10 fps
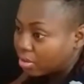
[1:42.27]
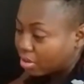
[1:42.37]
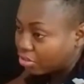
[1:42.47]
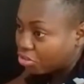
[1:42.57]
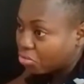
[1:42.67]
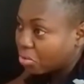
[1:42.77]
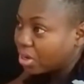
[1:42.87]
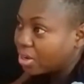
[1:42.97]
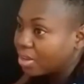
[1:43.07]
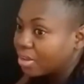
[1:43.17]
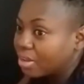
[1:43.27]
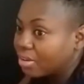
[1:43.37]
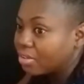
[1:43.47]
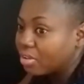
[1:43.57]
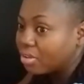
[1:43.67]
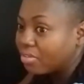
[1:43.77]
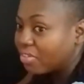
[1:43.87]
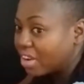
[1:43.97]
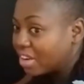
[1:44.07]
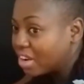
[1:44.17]
tangerine and
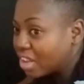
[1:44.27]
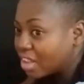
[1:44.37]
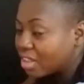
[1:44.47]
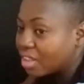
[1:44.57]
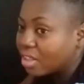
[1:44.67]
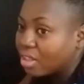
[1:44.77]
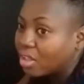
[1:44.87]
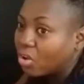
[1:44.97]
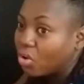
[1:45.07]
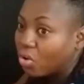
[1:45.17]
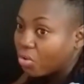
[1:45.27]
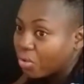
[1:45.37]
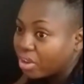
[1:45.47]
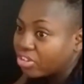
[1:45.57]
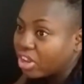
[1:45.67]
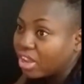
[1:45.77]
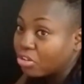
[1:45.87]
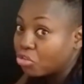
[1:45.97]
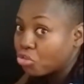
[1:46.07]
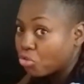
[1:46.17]
vanilla, orange
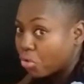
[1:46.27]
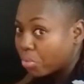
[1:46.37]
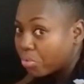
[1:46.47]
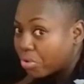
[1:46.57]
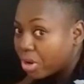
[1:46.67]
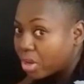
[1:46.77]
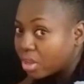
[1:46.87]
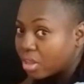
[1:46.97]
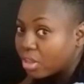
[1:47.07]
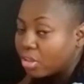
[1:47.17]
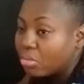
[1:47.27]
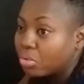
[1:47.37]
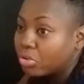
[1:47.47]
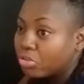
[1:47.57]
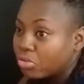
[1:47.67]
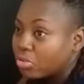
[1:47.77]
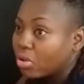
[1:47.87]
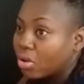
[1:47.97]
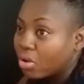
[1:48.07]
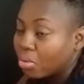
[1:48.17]
and strawberry, but do
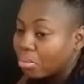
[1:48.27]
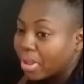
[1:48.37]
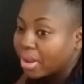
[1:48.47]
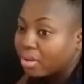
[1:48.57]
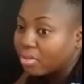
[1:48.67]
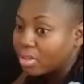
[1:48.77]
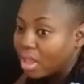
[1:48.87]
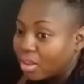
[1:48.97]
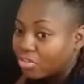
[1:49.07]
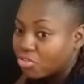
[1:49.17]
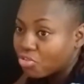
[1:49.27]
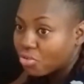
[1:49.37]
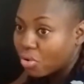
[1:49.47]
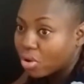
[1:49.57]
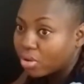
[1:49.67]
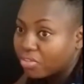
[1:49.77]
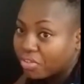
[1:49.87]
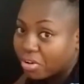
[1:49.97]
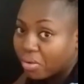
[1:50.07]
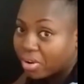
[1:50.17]
not combine strong
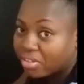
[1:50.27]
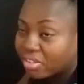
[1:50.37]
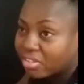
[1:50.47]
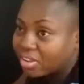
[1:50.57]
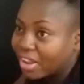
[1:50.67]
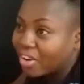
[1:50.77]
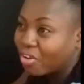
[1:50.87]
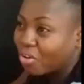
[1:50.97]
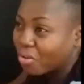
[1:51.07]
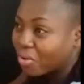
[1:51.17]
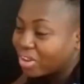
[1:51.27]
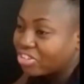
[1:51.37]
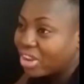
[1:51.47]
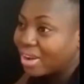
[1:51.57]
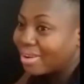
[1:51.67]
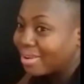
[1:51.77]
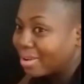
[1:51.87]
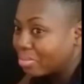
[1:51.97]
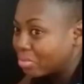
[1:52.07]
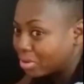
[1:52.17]
fragrances like orange and
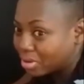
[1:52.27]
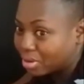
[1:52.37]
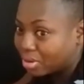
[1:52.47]
lemon.